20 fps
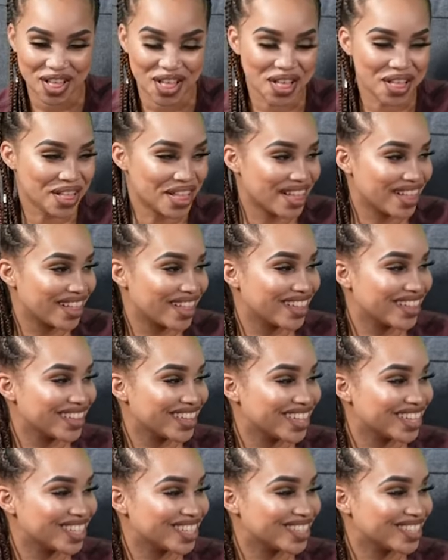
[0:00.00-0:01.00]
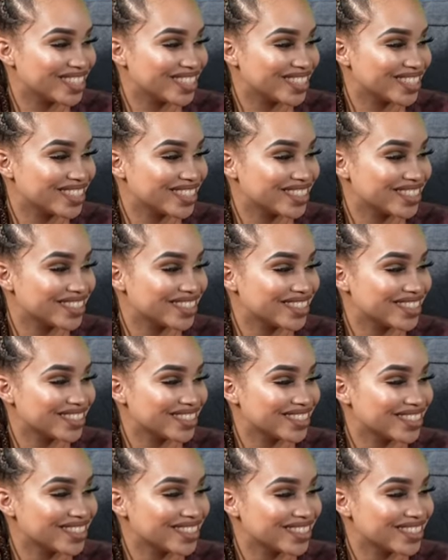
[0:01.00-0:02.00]

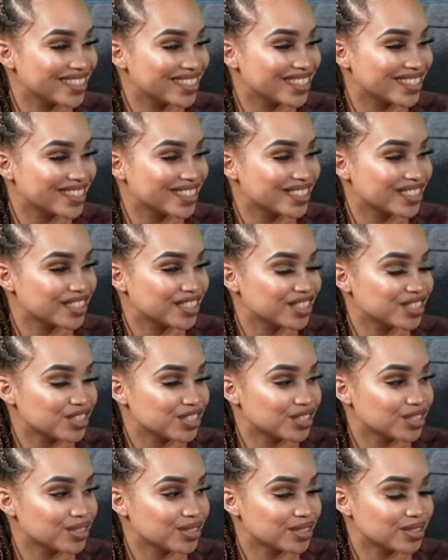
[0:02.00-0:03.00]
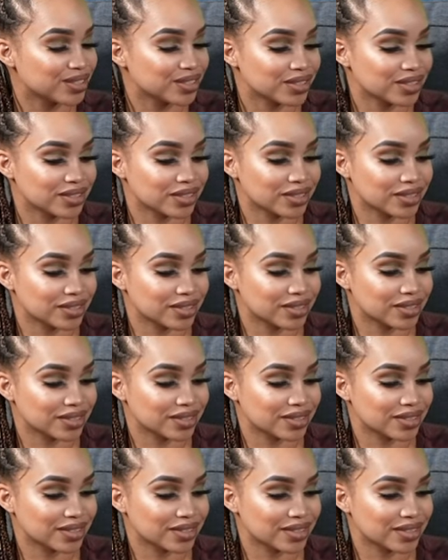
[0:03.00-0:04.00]

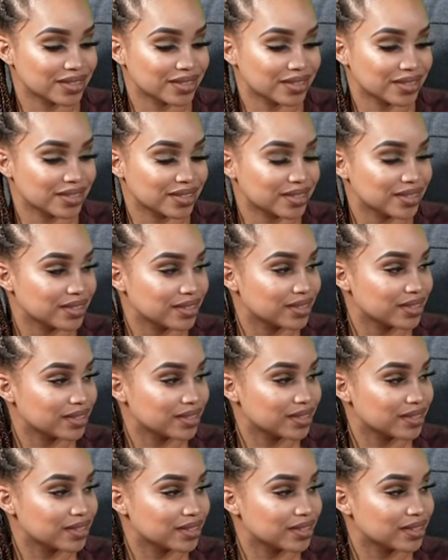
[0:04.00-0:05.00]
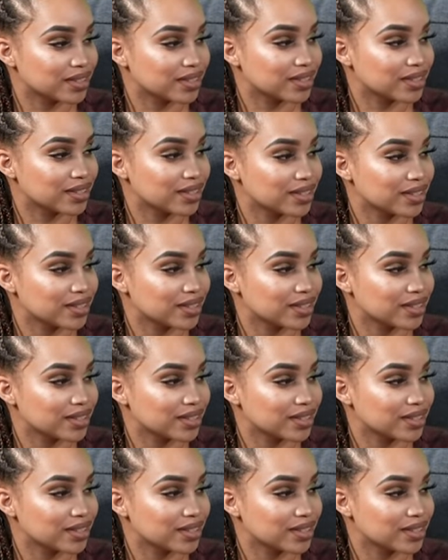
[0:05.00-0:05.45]
This person isn't speaking.